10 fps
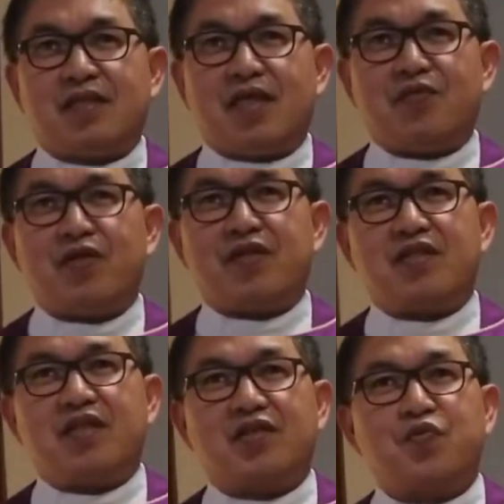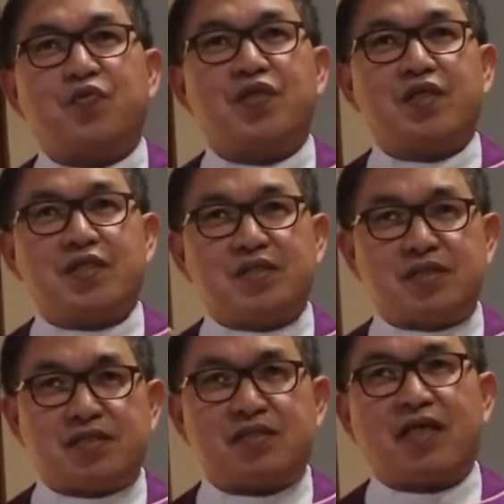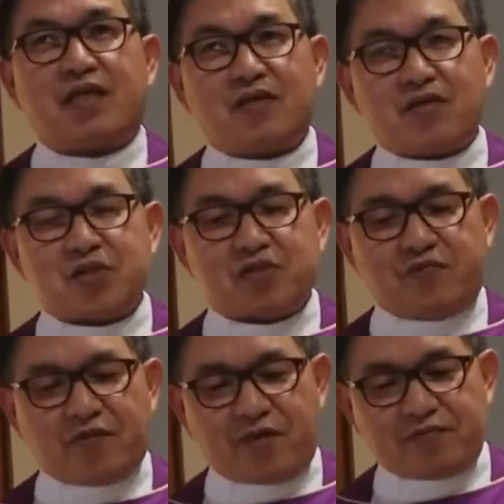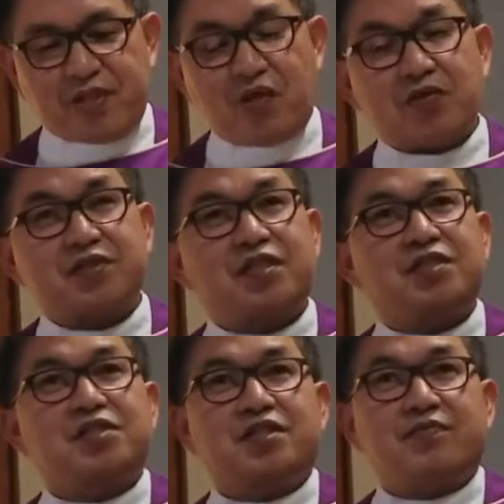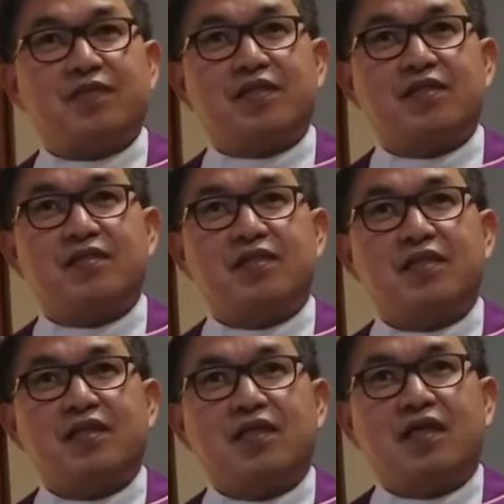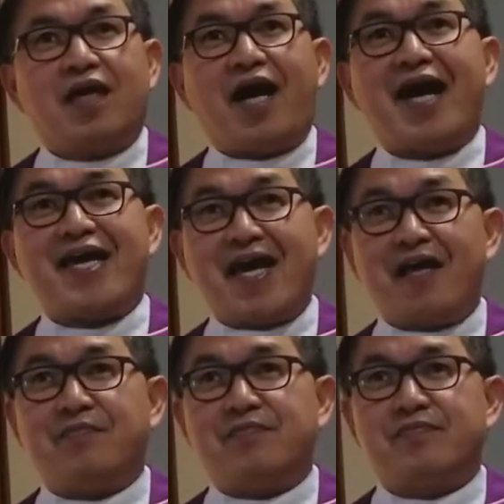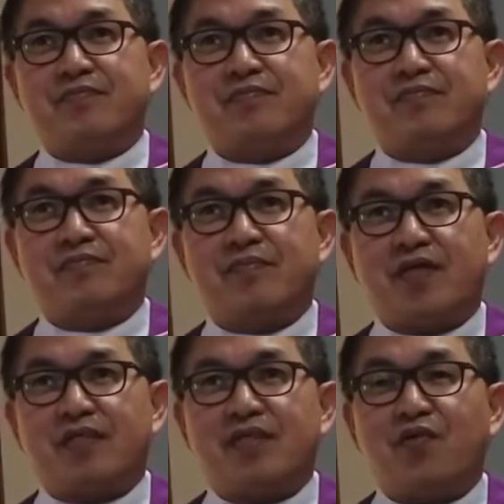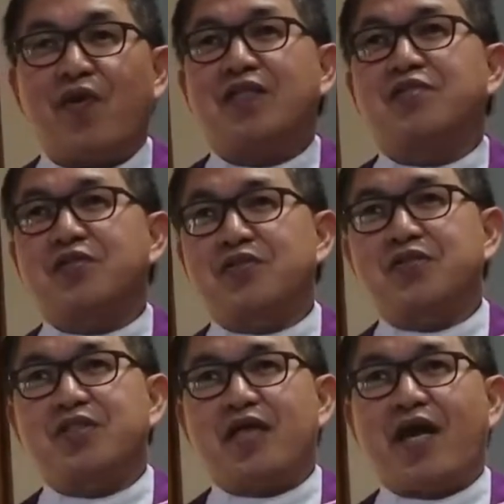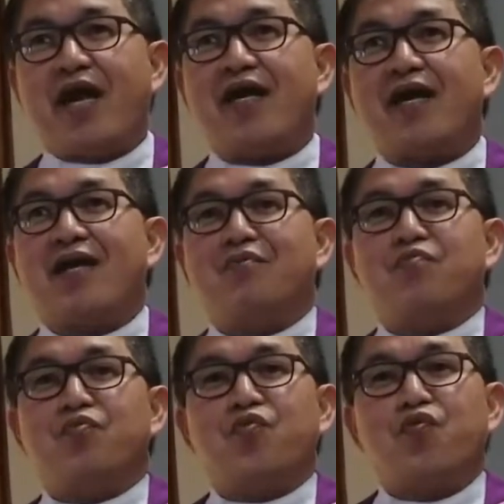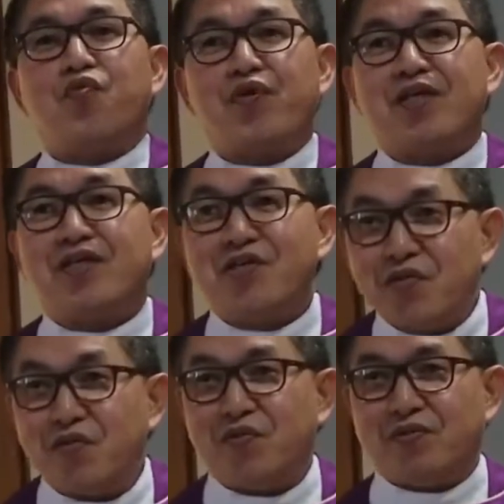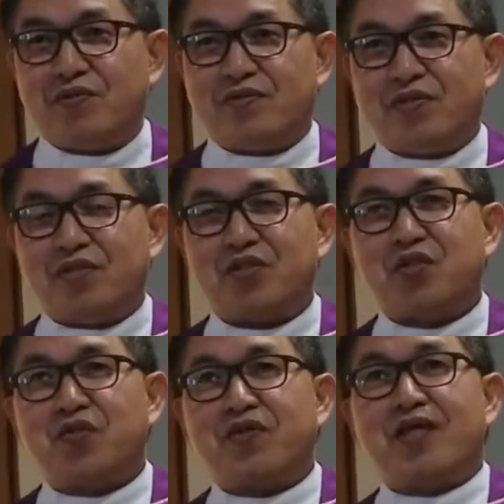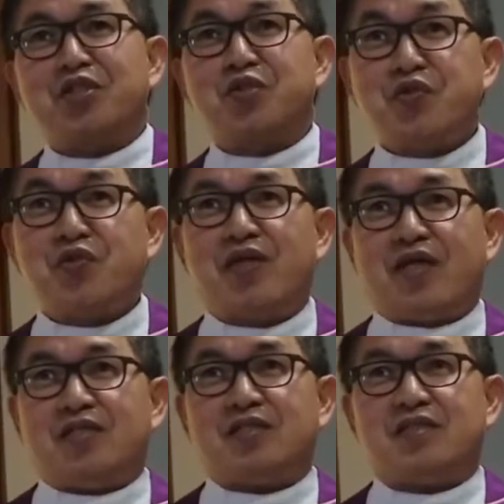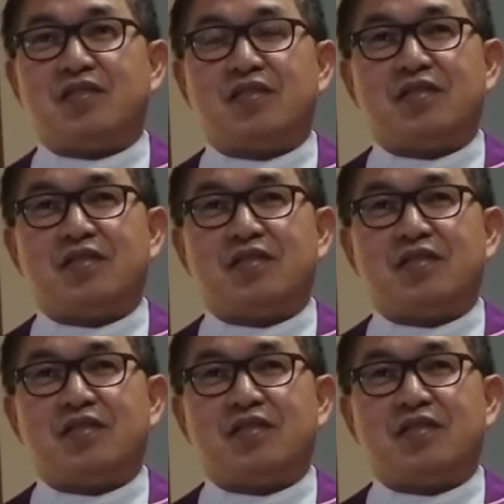And with that words taken also from the Old Testament, I am. But he went on to say, I am with you, to reassure us.